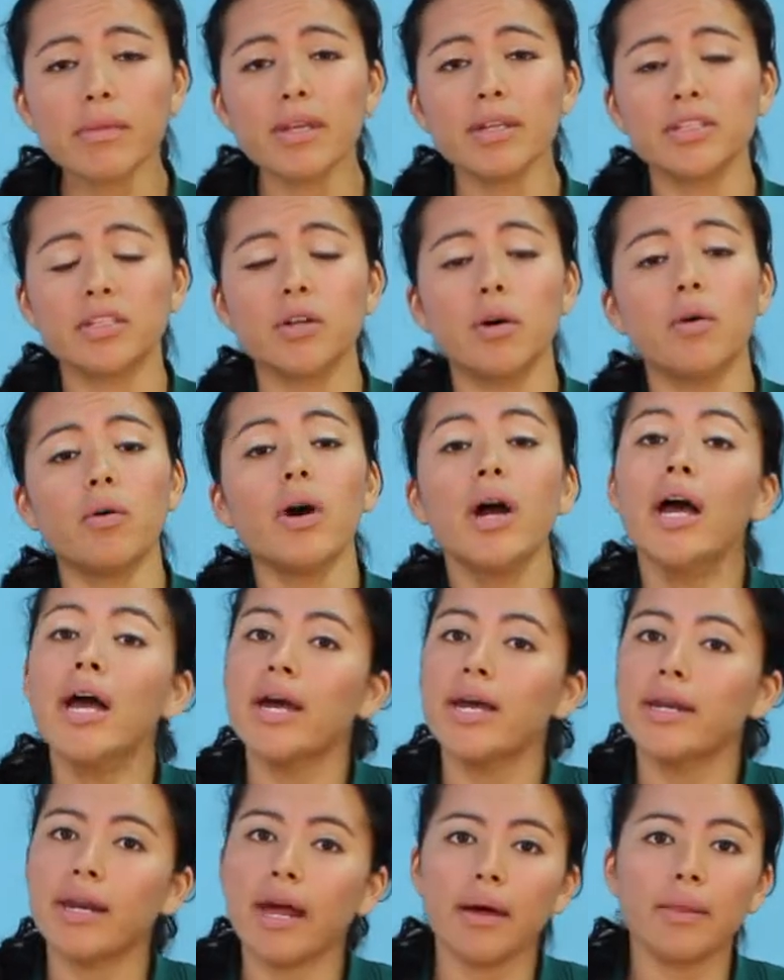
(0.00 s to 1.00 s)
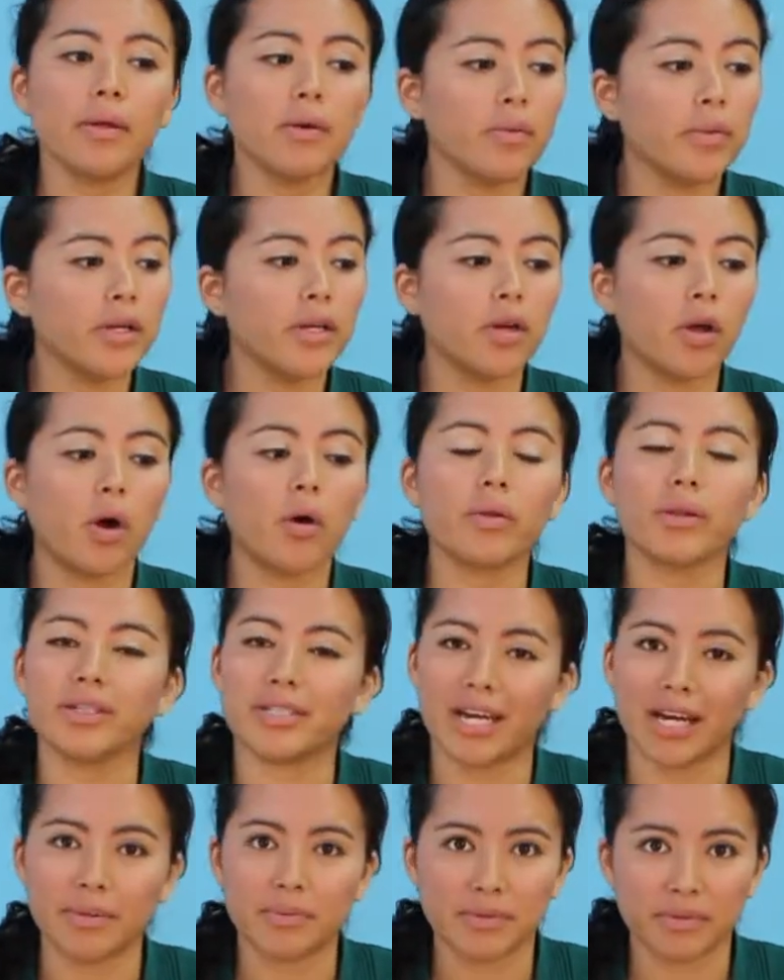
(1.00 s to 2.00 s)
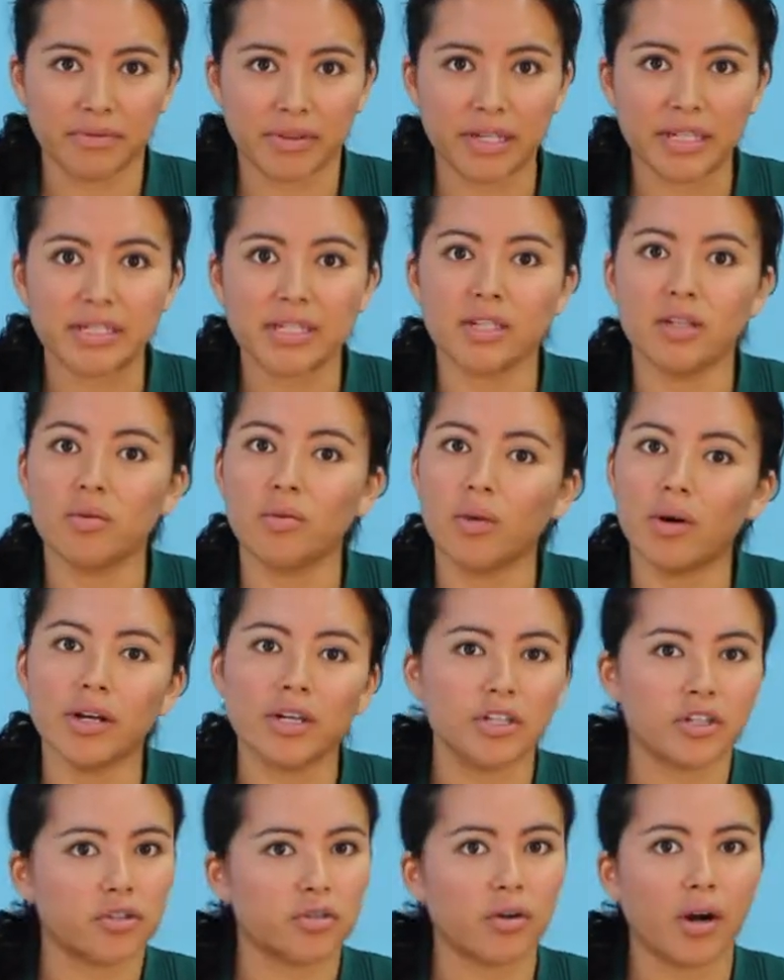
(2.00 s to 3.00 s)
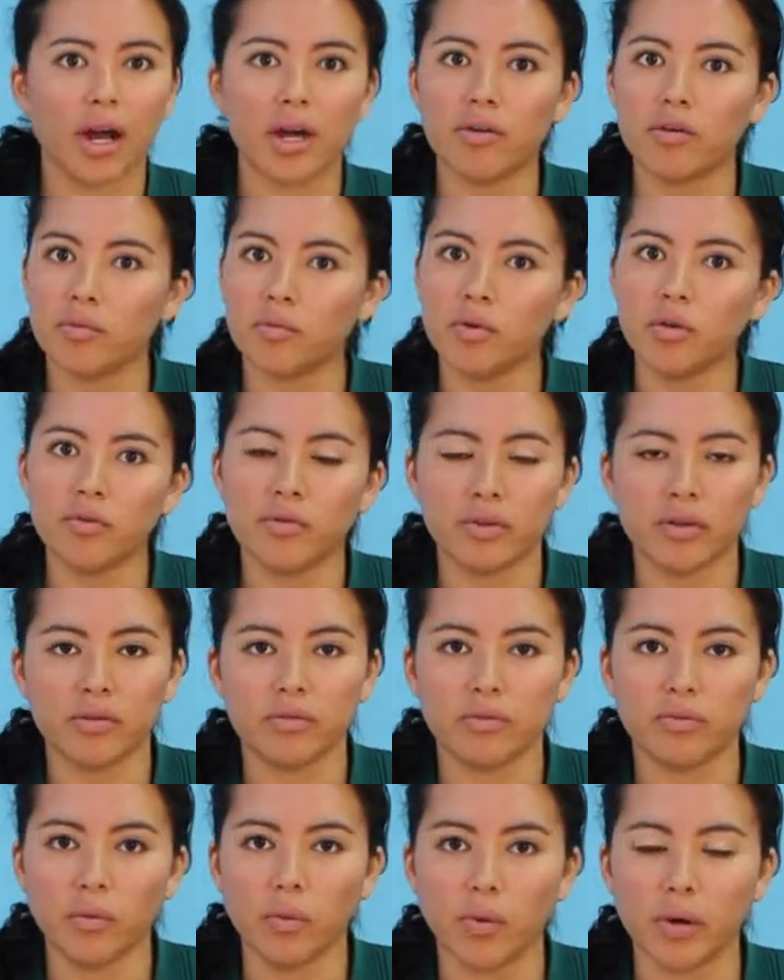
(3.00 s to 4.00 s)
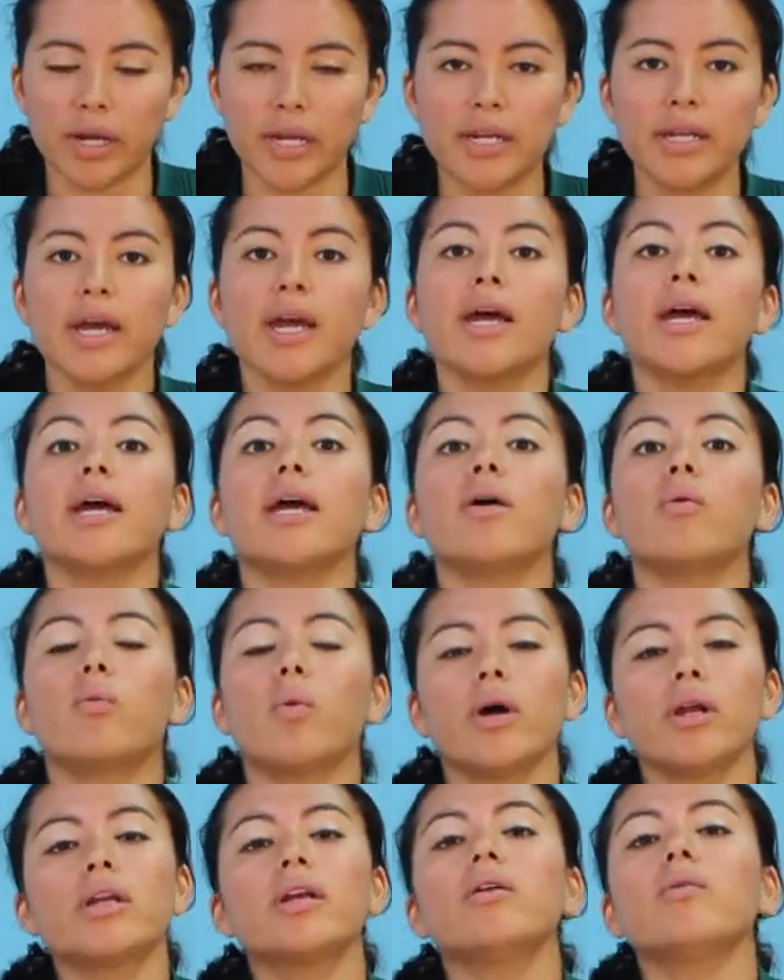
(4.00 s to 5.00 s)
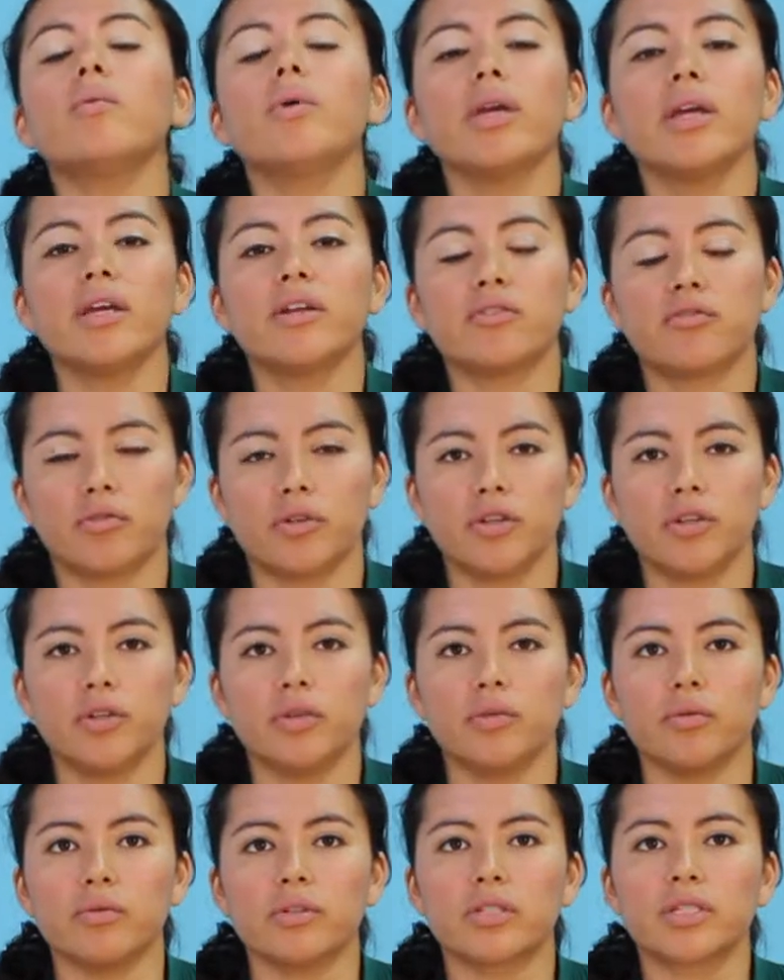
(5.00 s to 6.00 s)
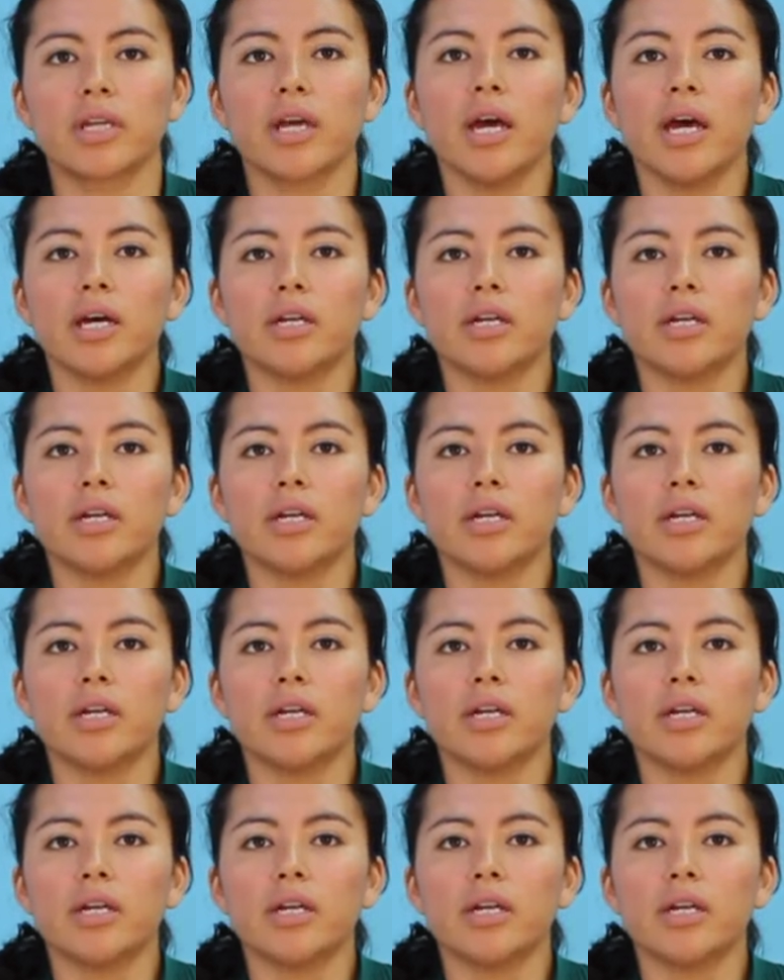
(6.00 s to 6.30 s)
So now that we know the types of things that you want to try and remove and avoid, what can we introduce?